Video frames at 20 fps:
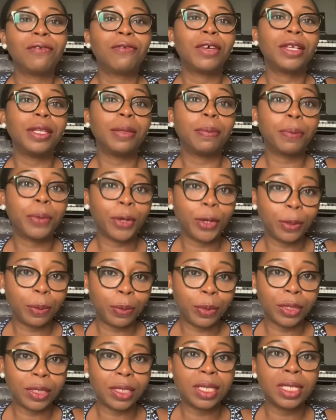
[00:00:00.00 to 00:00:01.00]
for the
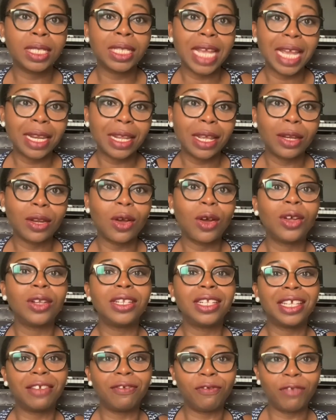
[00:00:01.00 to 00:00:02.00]
purpose stated on
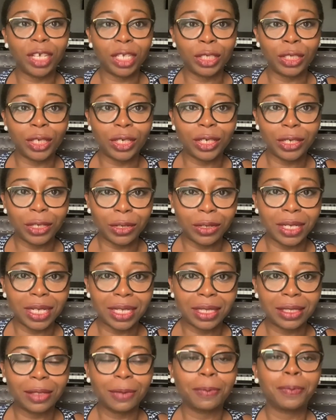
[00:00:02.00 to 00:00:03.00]
the eviction
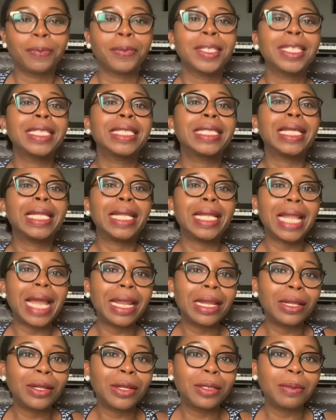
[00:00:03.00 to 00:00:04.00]
notice. The
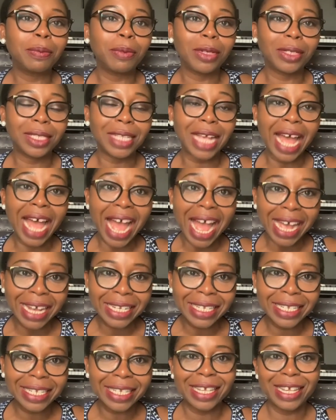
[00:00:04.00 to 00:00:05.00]
landlord must
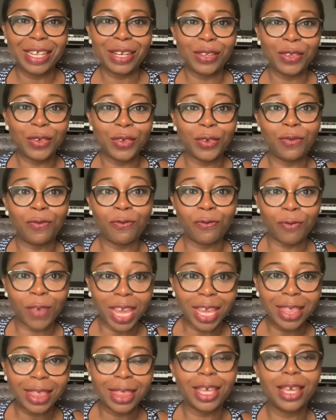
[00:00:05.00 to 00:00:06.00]
act in good
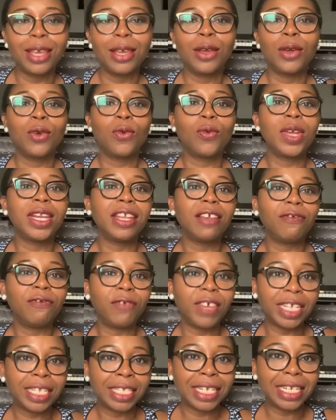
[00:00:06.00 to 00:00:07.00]
faith when
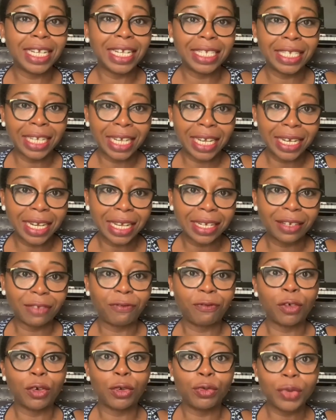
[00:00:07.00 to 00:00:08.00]
evicting a tenant
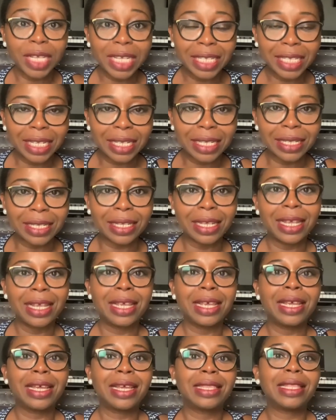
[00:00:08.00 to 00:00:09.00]
for reasons
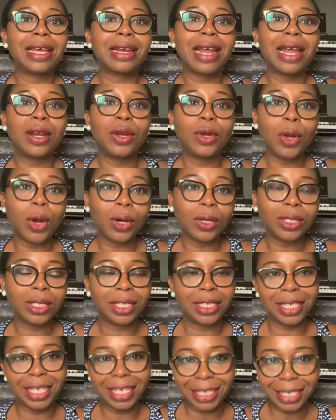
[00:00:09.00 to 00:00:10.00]
that are not
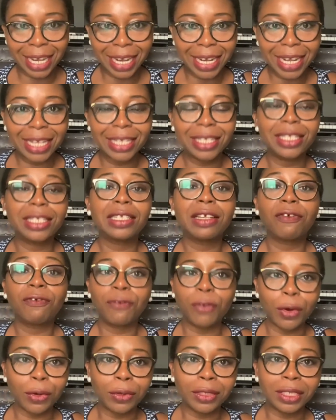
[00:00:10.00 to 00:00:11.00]
the tenant's
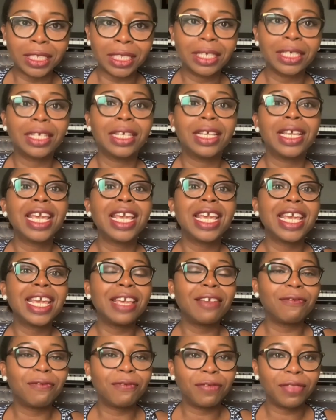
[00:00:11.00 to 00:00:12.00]
fault.
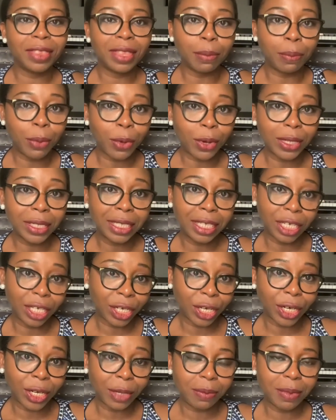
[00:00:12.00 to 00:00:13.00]
If the board
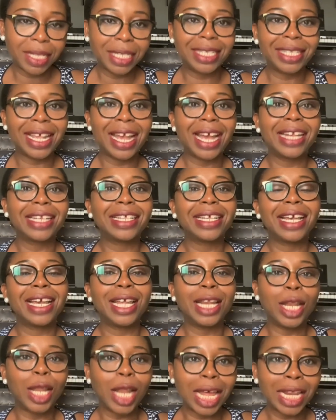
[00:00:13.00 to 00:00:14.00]
determines that
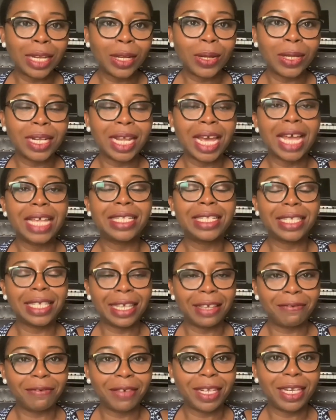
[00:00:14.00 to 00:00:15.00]
a landlord has
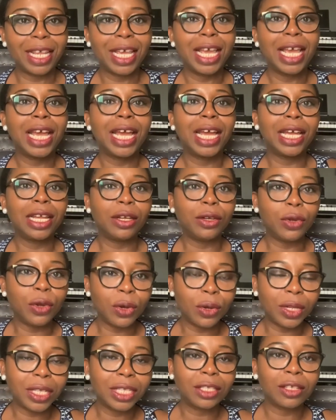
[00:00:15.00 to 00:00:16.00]
given a
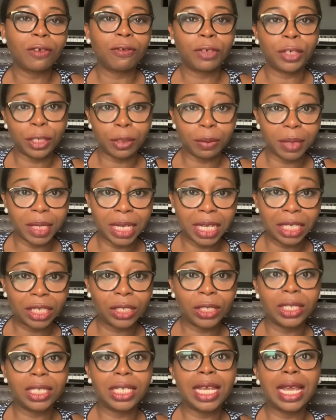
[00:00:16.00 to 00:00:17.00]
notice of
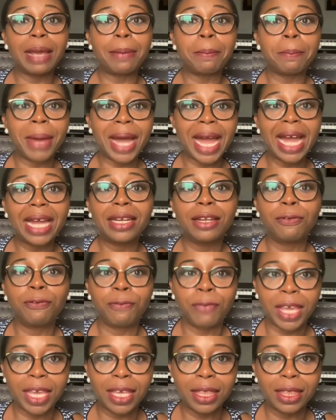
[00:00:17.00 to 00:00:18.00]
termination in bad
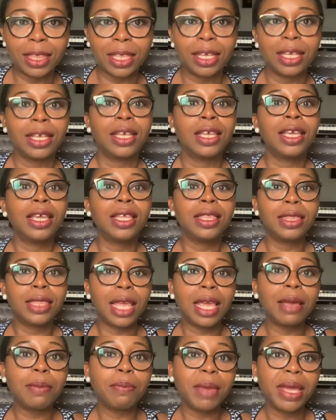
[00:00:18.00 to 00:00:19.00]
faith,
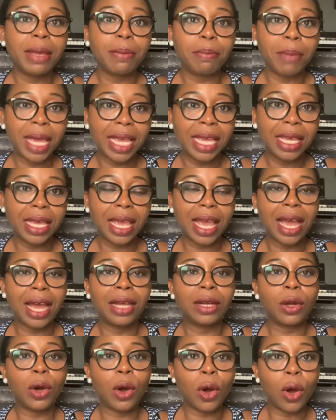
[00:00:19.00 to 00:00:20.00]
they may make
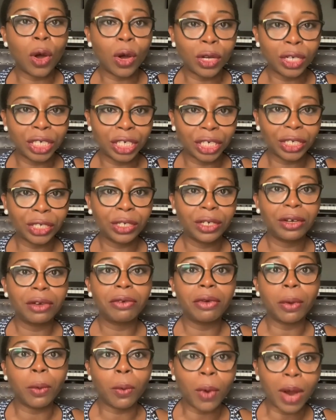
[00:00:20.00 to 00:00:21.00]
an order
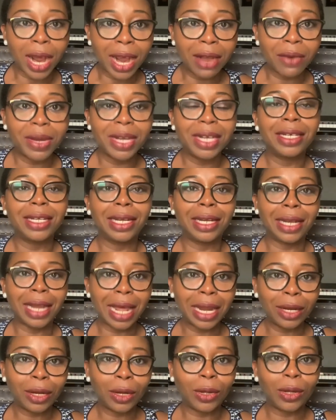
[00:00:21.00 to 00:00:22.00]
requiring the
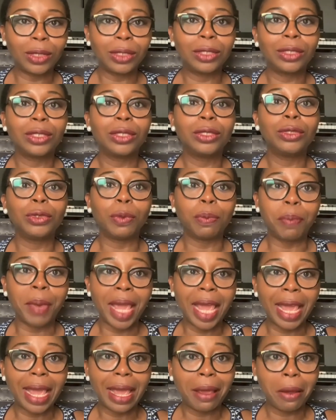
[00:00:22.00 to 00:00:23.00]
landlord to
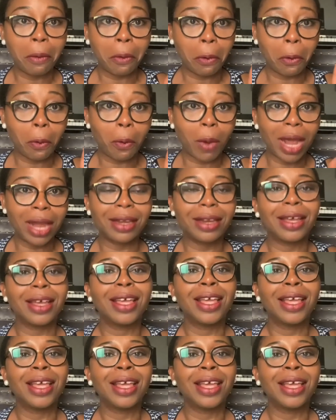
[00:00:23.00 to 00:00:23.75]
pay 1.